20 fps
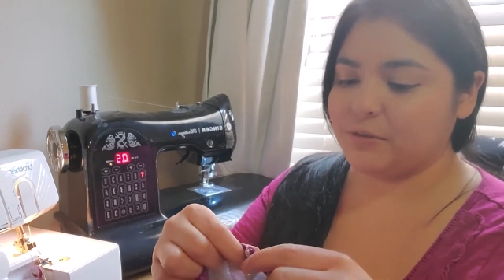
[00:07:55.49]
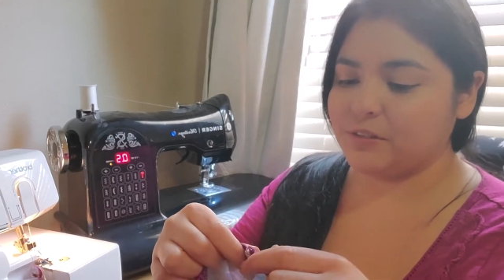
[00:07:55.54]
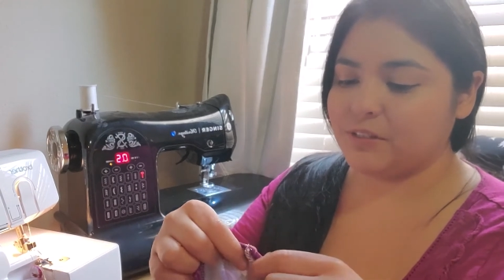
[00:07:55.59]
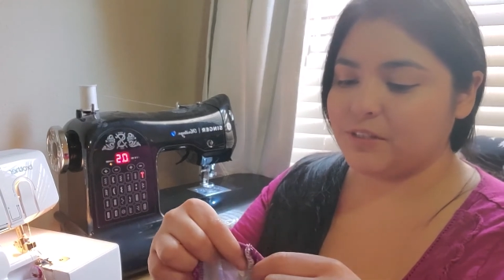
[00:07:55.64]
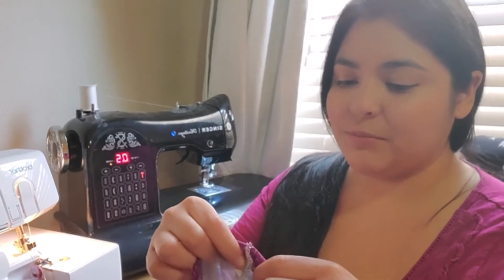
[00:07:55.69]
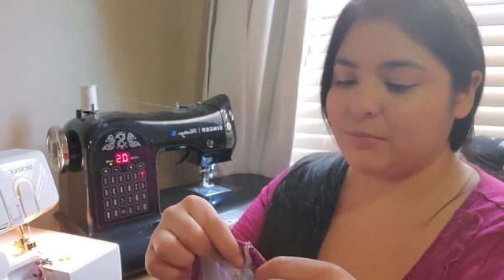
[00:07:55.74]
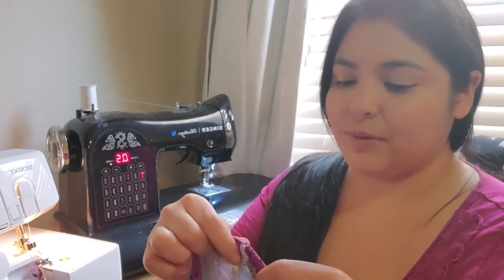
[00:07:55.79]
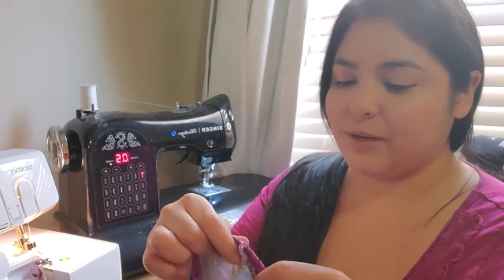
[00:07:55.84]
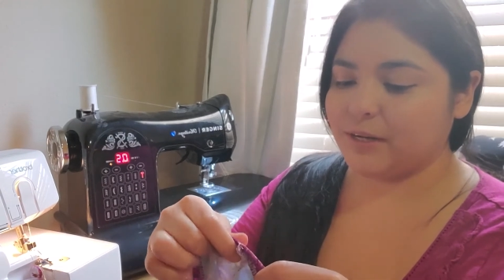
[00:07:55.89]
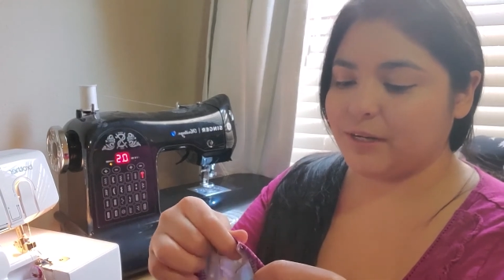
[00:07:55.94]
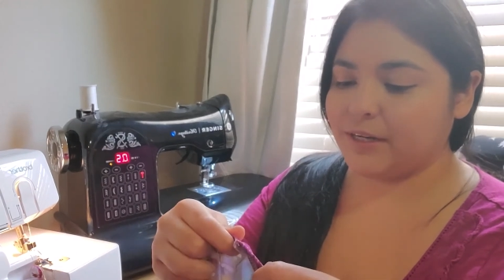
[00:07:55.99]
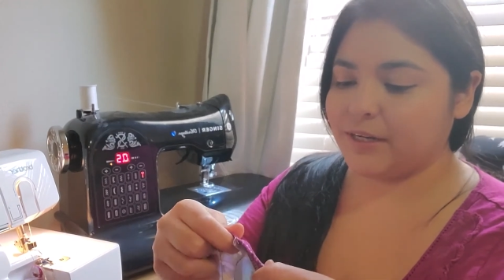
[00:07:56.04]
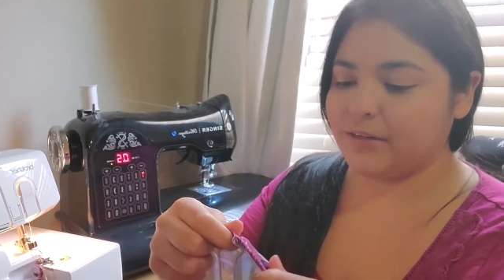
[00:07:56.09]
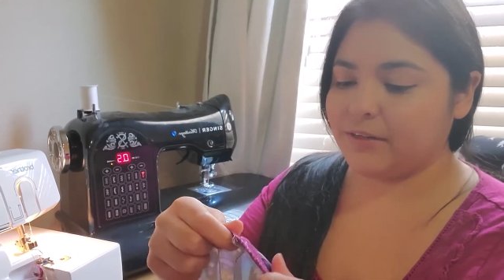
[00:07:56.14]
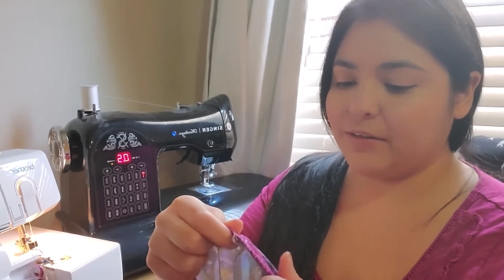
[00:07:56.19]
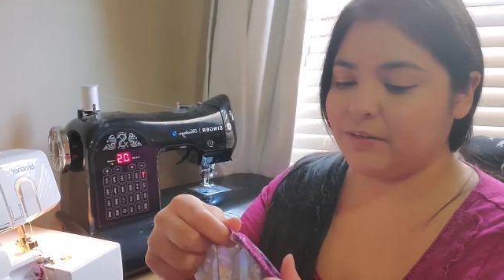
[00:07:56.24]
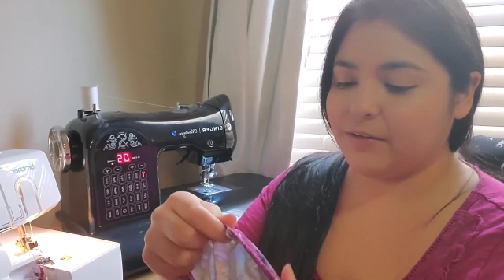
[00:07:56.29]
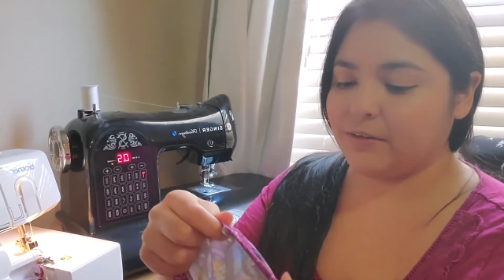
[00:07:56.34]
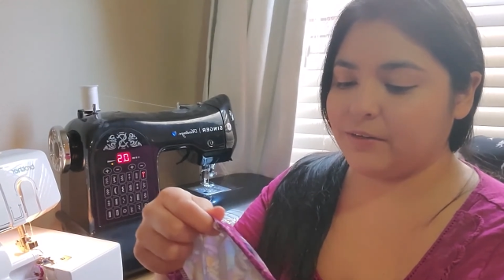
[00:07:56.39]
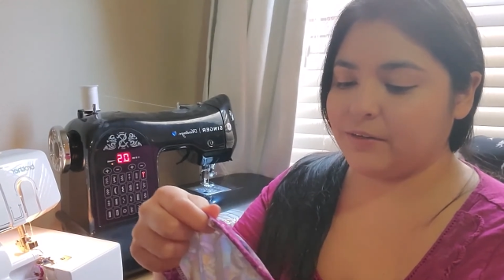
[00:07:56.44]
the binding
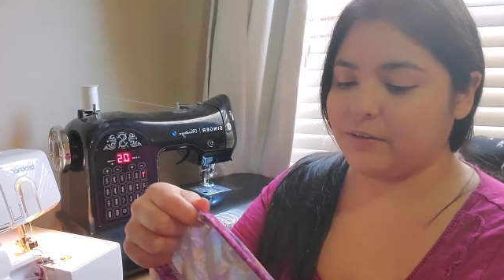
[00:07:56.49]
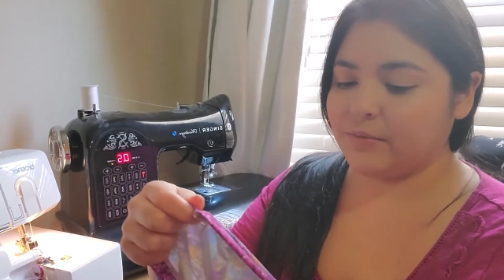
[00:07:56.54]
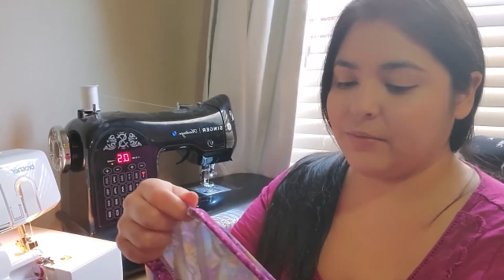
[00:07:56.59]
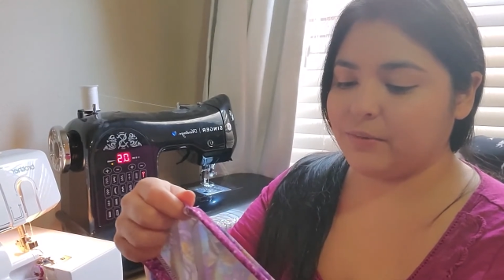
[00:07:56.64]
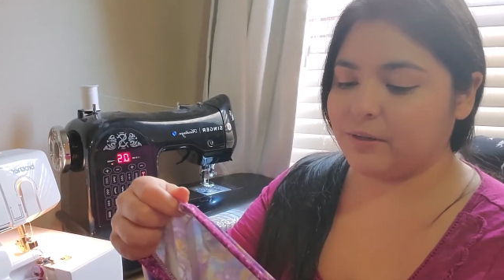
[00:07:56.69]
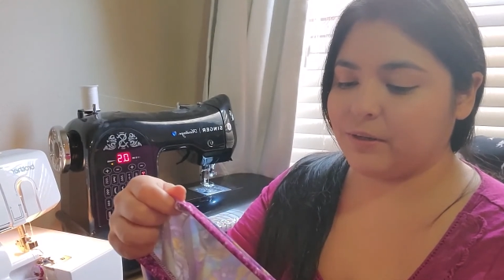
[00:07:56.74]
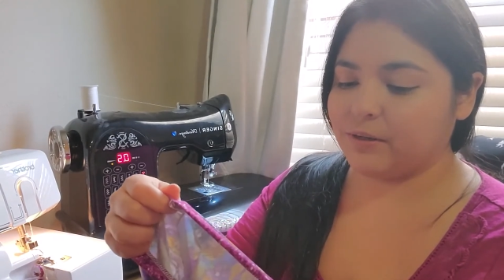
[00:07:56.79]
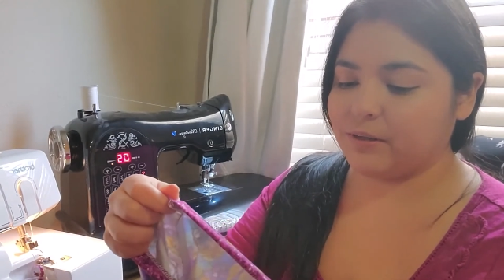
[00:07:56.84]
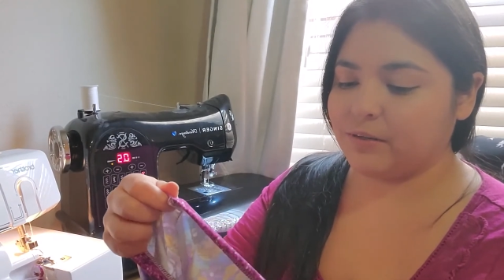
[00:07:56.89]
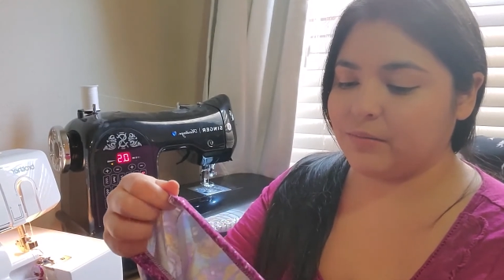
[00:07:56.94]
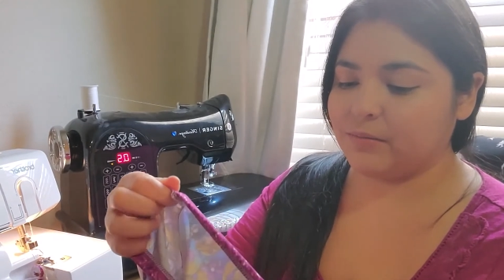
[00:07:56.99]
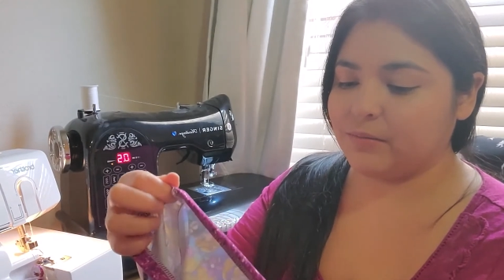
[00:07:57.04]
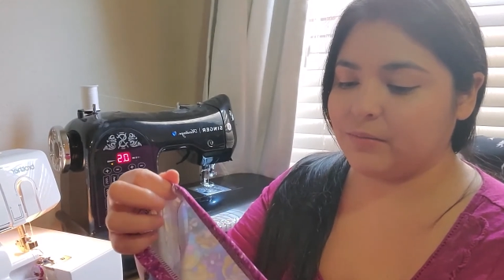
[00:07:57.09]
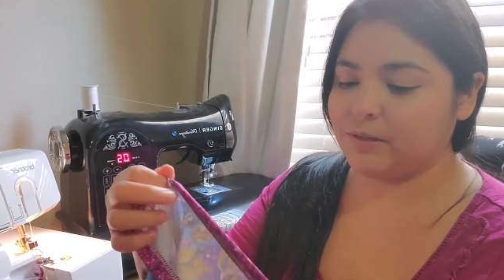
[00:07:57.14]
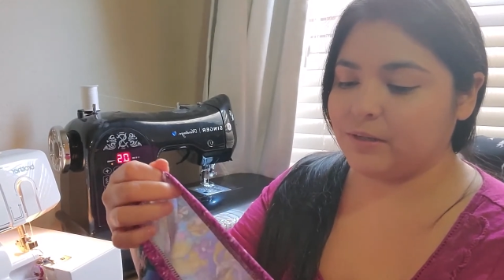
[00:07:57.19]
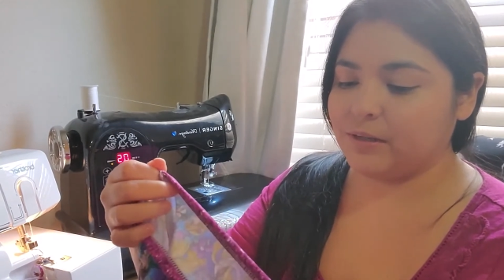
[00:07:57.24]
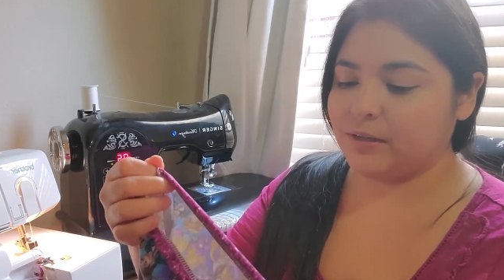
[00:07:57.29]
on the bottom